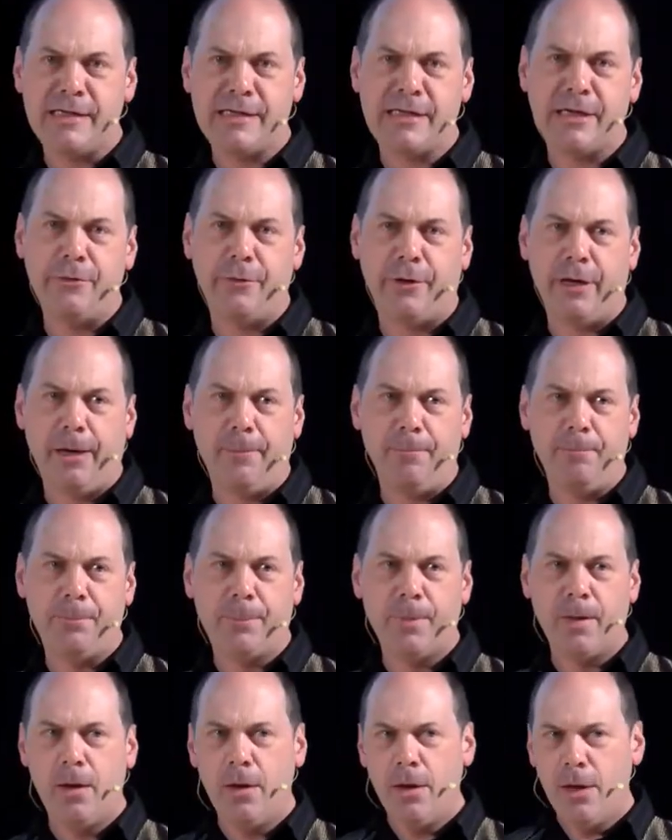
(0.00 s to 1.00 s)
to it.
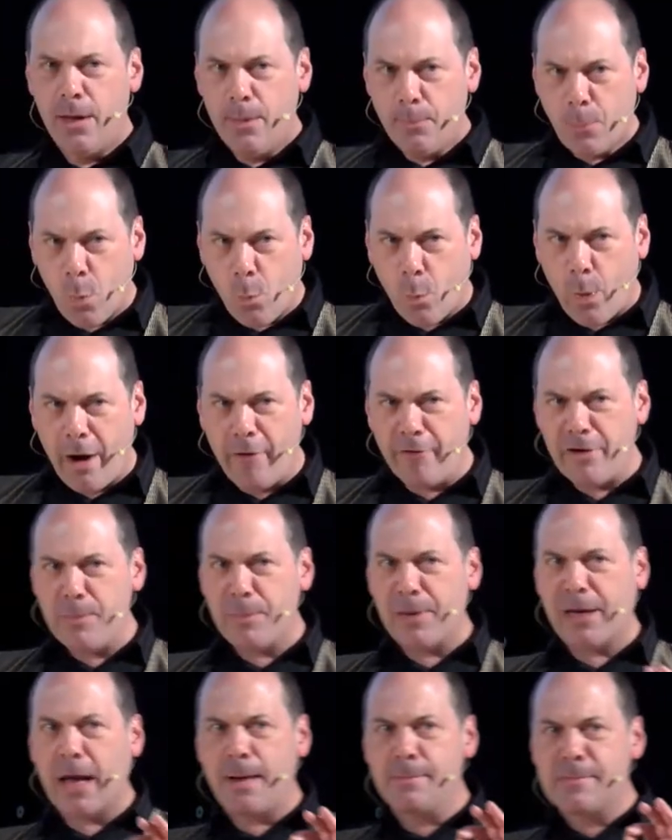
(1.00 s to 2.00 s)
But where it
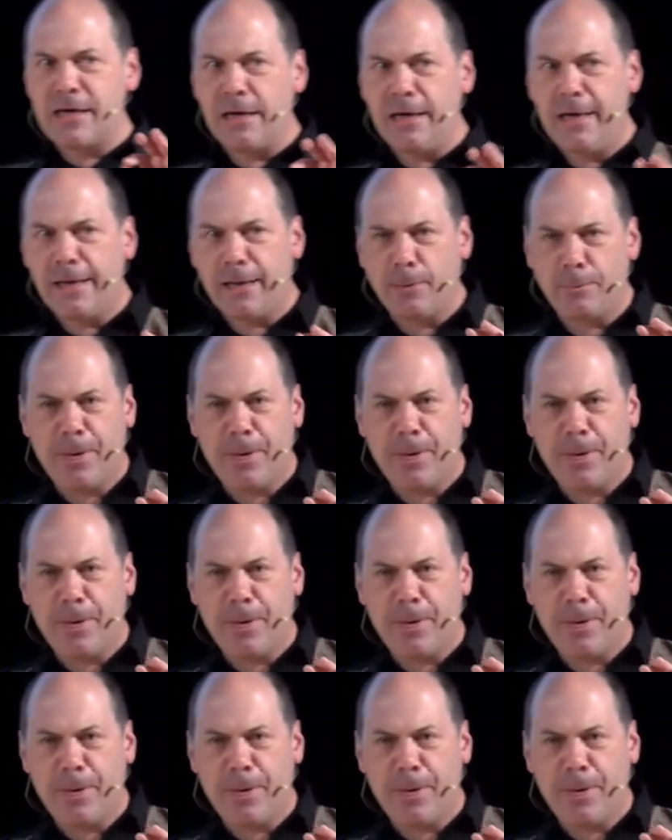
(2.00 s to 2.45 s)
becomes a little